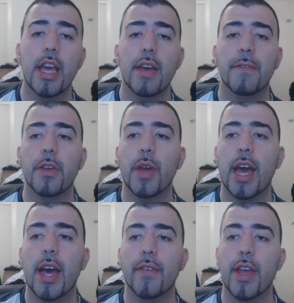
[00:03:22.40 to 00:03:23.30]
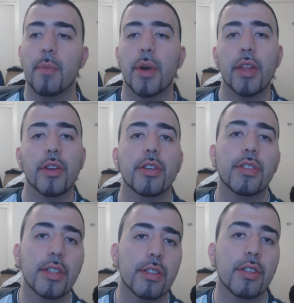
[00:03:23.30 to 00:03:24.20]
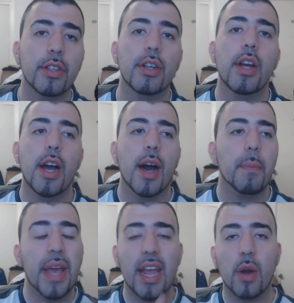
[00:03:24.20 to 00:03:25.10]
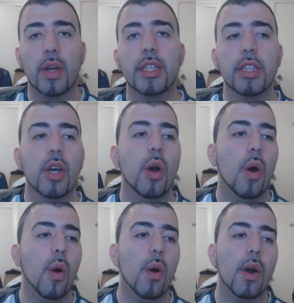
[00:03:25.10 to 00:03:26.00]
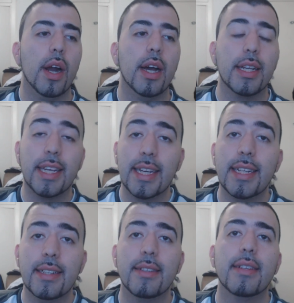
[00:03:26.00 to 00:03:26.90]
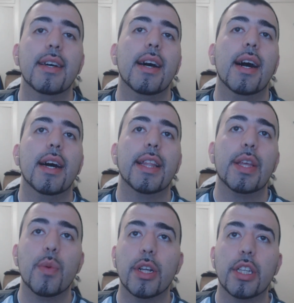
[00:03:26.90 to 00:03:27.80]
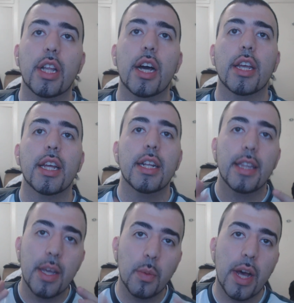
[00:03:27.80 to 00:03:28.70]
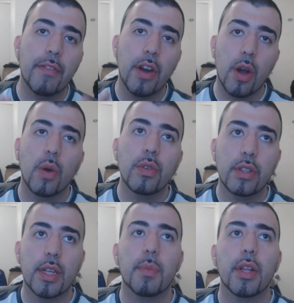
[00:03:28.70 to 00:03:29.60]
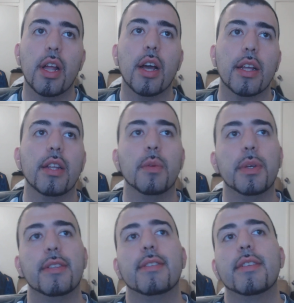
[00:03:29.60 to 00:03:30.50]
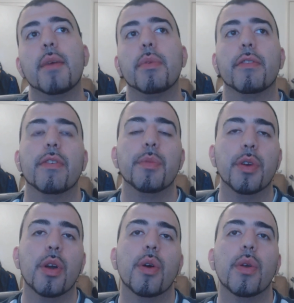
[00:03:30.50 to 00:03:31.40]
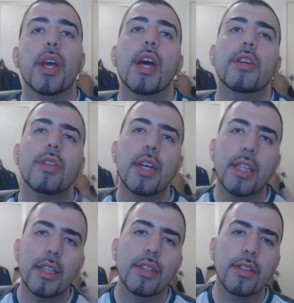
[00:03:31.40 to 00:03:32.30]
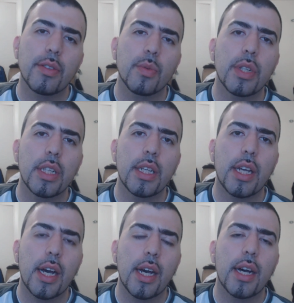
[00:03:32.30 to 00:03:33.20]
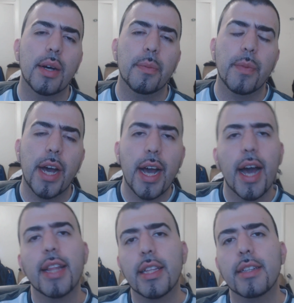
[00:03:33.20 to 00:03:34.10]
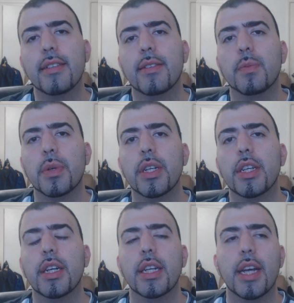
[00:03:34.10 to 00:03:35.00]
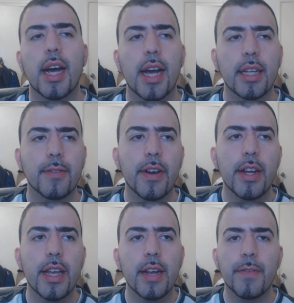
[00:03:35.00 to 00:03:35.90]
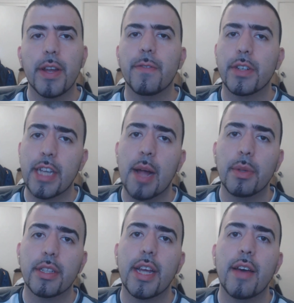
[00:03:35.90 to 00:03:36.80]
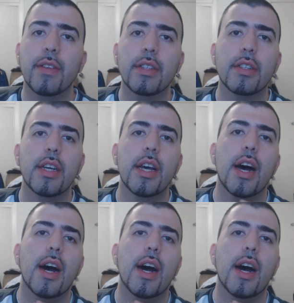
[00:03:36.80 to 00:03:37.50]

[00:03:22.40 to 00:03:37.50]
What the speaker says: if you have a brother or sister, a parent, or kids that you want to log in, they will have their own separate login. It'll be separate from your own. So I think this is really, I think this is pretty good. It's very innovative for tablets to have this,